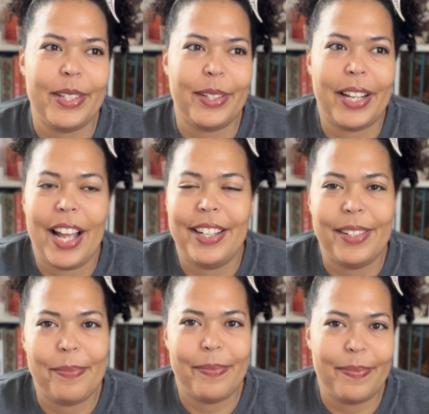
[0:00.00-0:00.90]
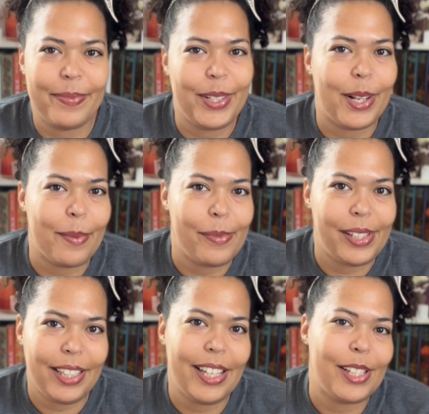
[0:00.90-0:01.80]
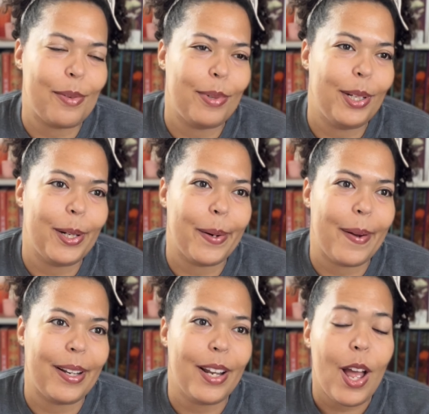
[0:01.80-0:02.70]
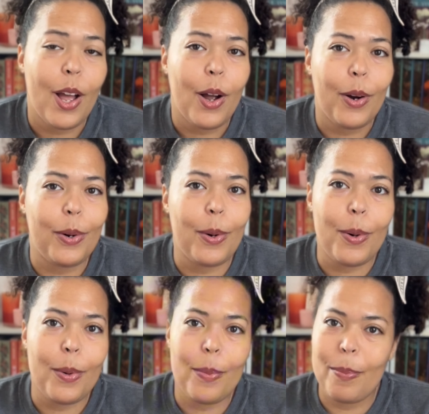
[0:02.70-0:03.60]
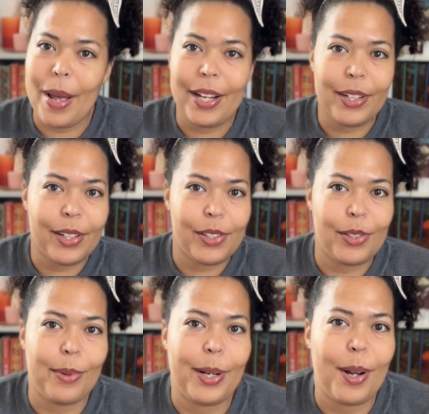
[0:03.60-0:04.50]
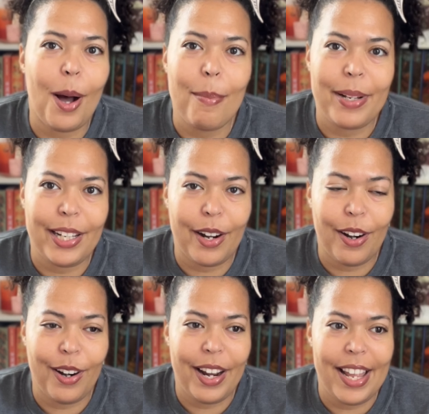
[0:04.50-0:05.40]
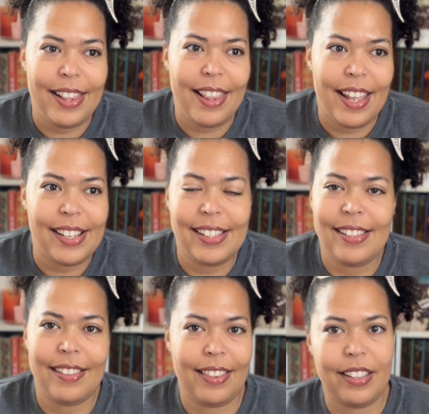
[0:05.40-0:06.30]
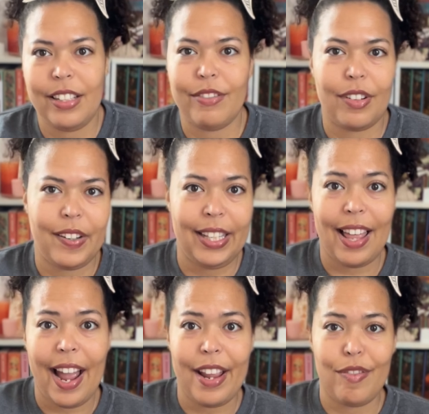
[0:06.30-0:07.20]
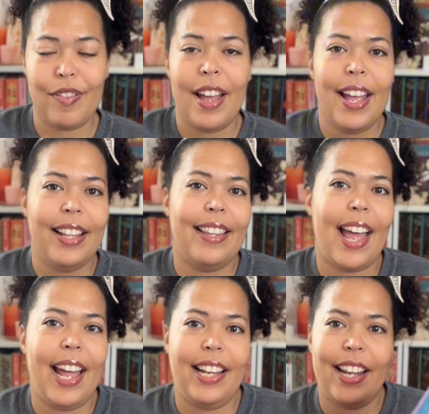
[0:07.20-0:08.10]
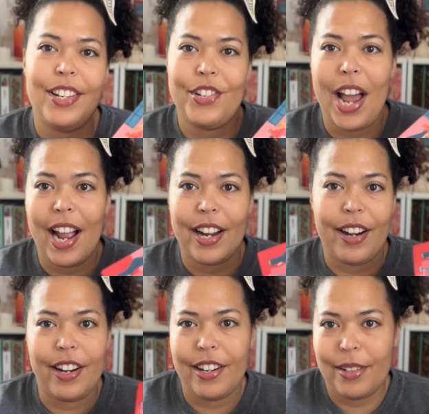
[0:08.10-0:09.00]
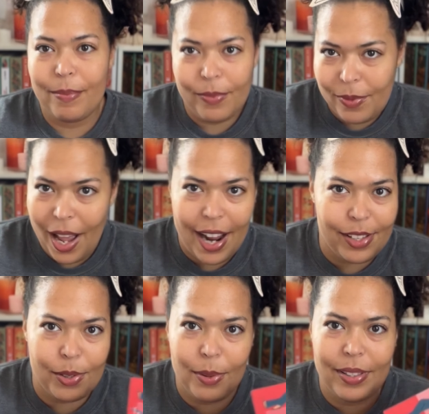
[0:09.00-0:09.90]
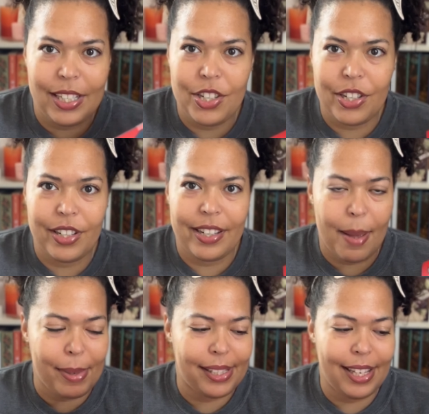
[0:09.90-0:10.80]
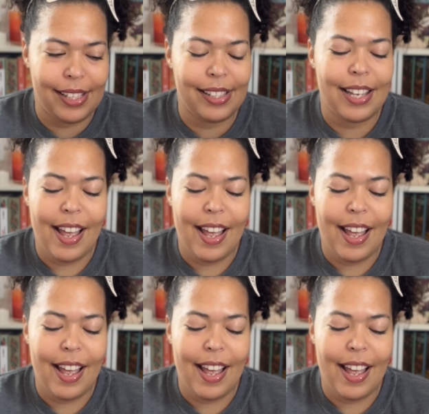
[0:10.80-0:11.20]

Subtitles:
kind of, you know, steal his computer, and who better to accompany her in this thievery life than Jack, her high school teacher nemesis.